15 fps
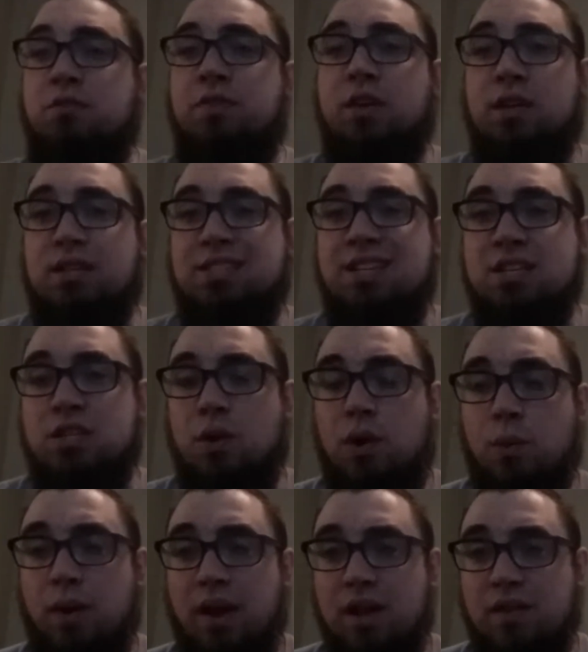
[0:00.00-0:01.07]
you feel like the scent's going
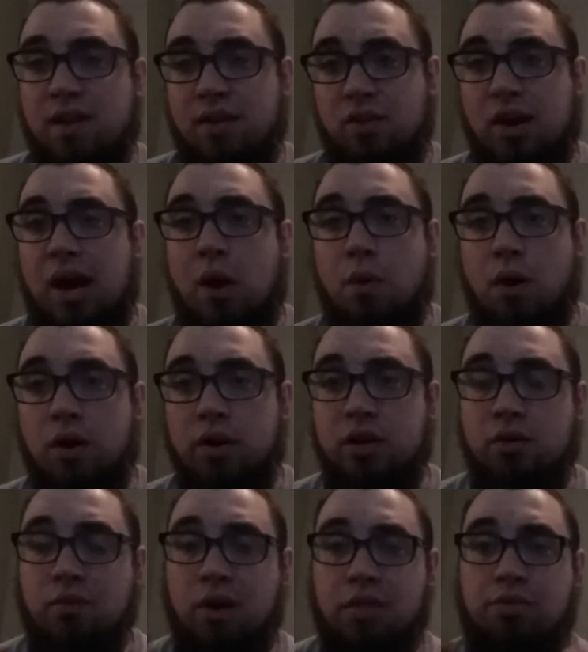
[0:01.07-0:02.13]
away, you take a little hot water,
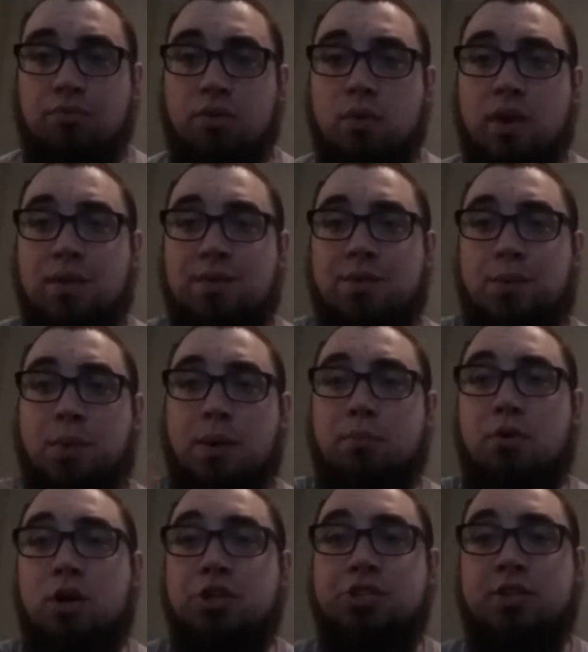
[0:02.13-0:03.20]
you run it through, give it a quick
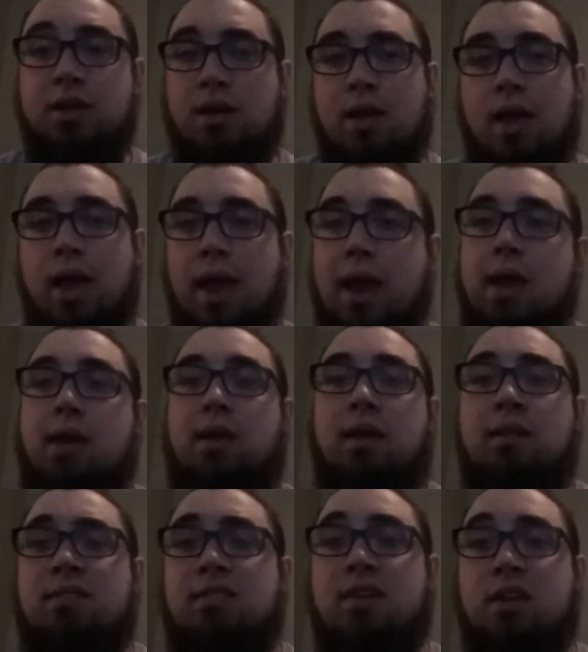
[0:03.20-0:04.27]
brush, and
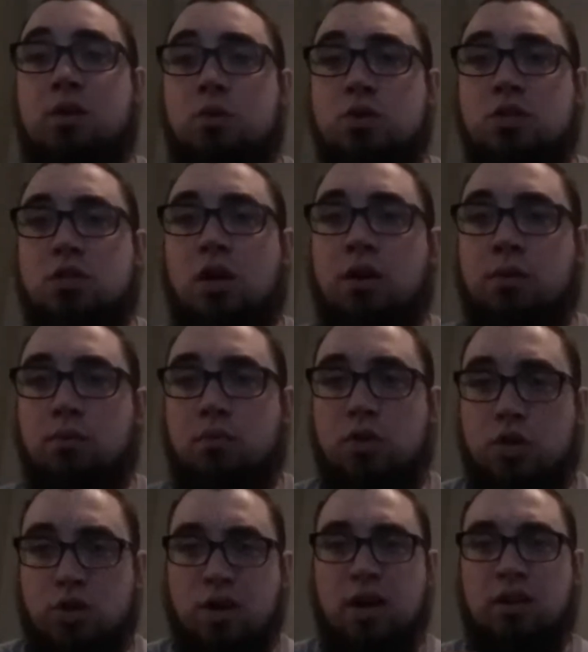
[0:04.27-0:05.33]
it's like you just
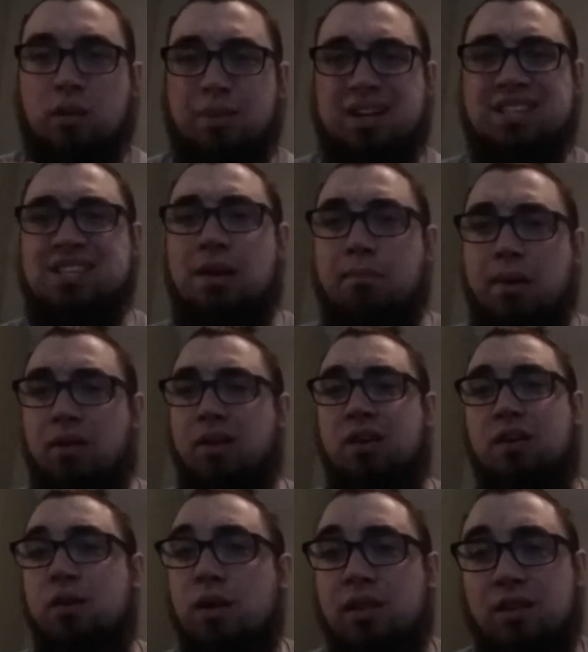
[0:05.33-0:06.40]
you cracked open a scent pellet
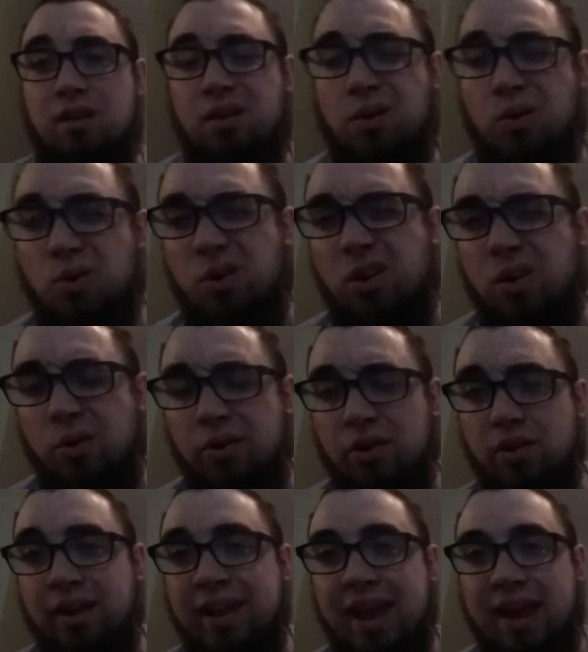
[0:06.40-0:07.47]
and you get the
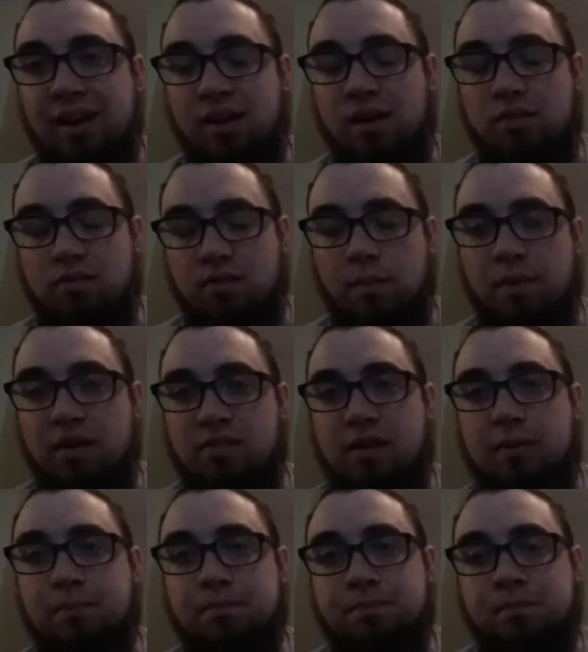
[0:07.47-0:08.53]
oil again, and it's amazing.